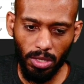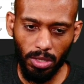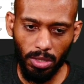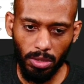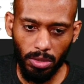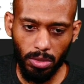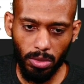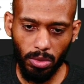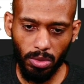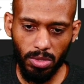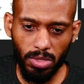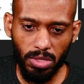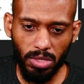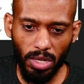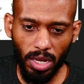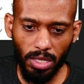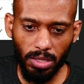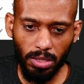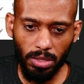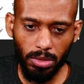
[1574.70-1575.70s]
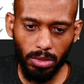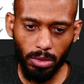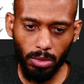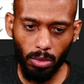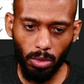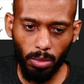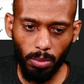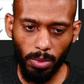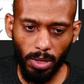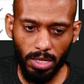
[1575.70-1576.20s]
So inside it, you will
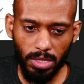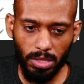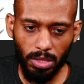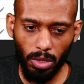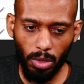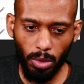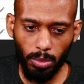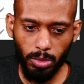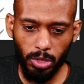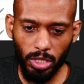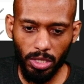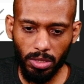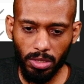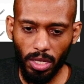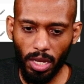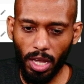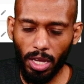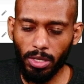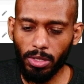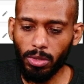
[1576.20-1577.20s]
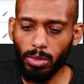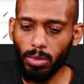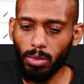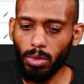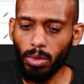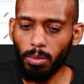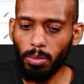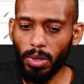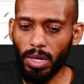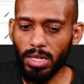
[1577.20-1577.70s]
pass the object, and you will
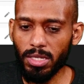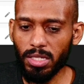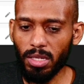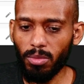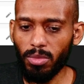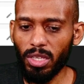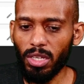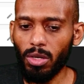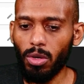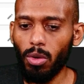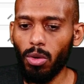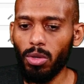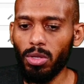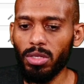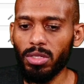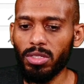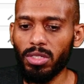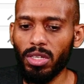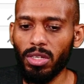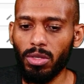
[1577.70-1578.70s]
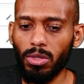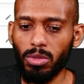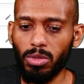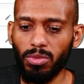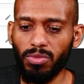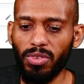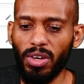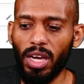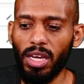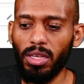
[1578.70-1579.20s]
pass something called
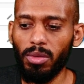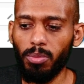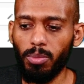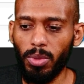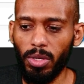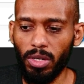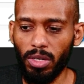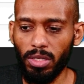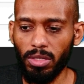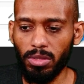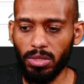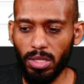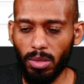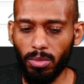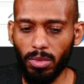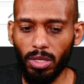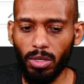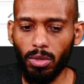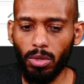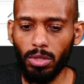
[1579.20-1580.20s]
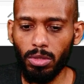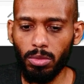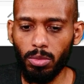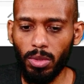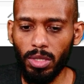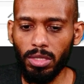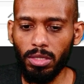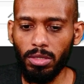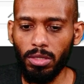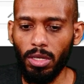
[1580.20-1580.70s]
notify parent. Something called what?
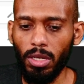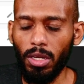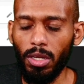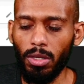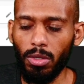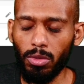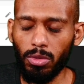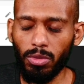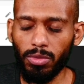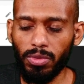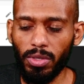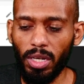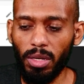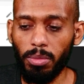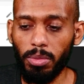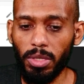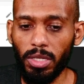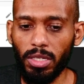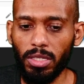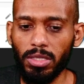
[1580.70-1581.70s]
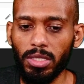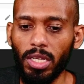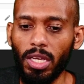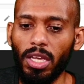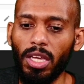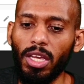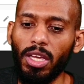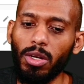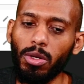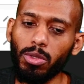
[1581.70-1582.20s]
Notify parent.
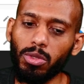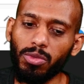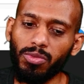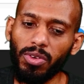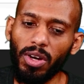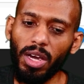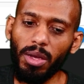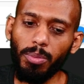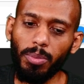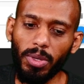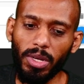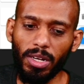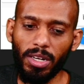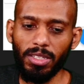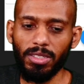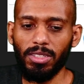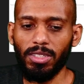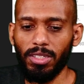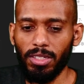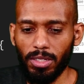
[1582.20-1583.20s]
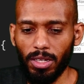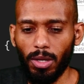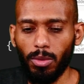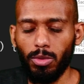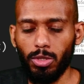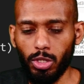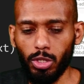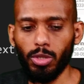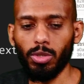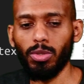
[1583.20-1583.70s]
Notify parent here, I will
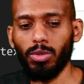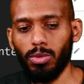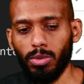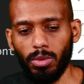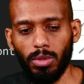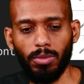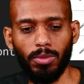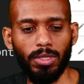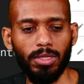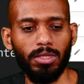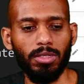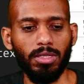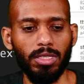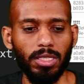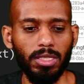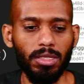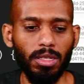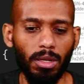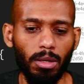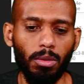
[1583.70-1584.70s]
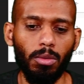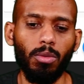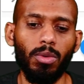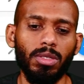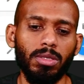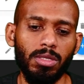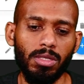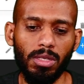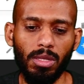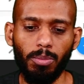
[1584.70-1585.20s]
show you what's
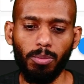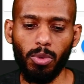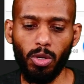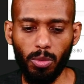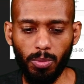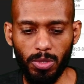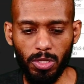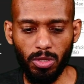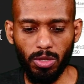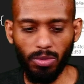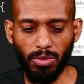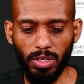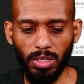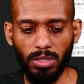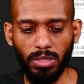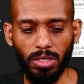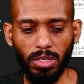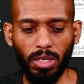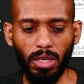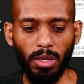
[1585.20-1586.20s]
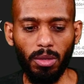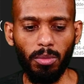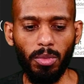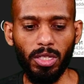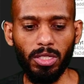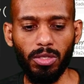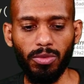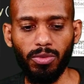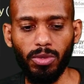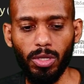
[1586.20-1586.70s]
the purpose of it. But
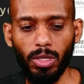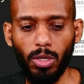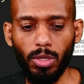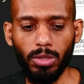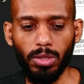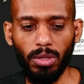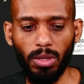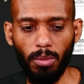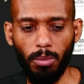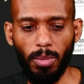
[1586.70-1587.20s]
if you go to the